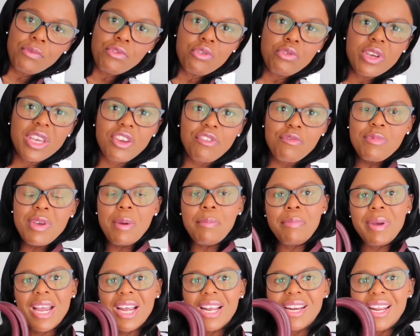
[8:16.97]
you give me a
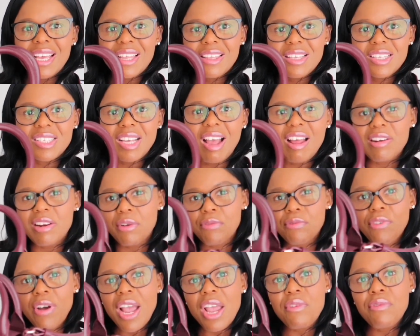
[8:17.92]
bag like this under
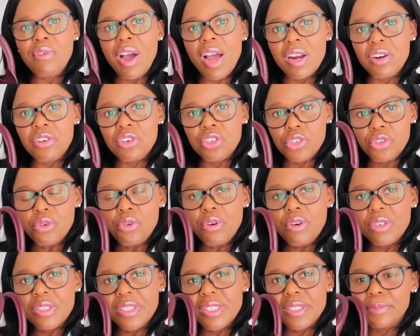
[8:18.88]
500
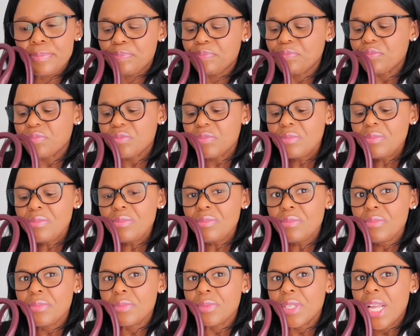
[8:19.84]
euros,
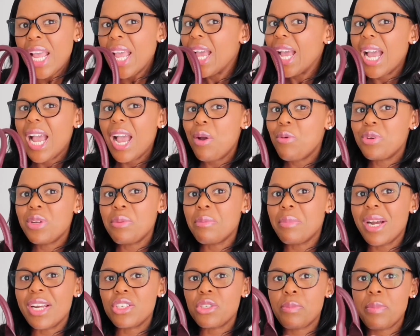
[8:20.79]
I wouldn't
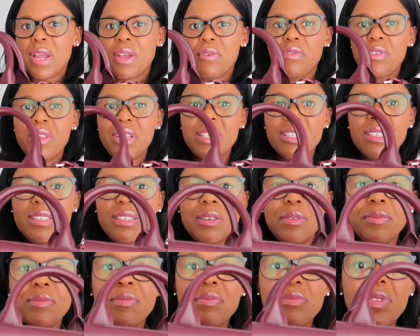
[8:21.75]
mind to pay for this.
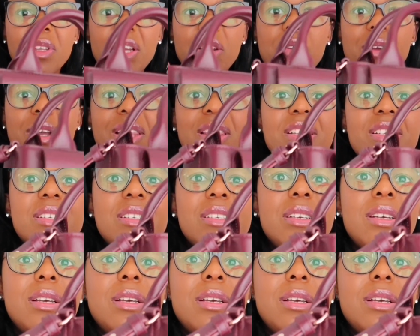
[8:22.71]
Look at this.